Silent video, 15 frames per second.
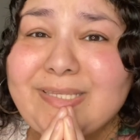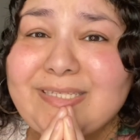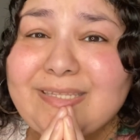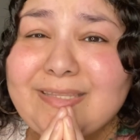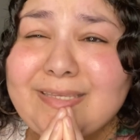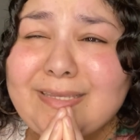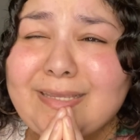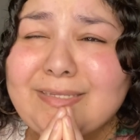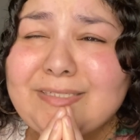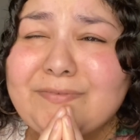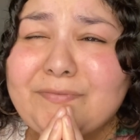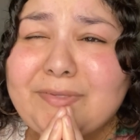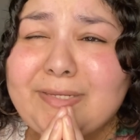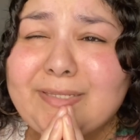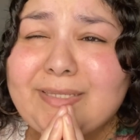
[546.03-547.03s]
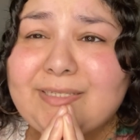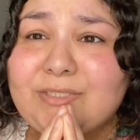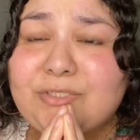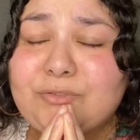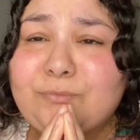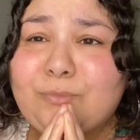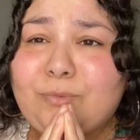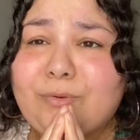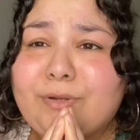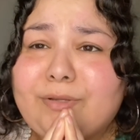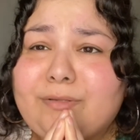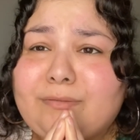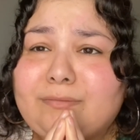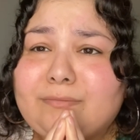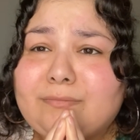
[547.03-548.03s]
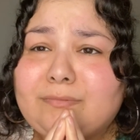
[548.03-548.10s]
to the end if you didn't get too bored.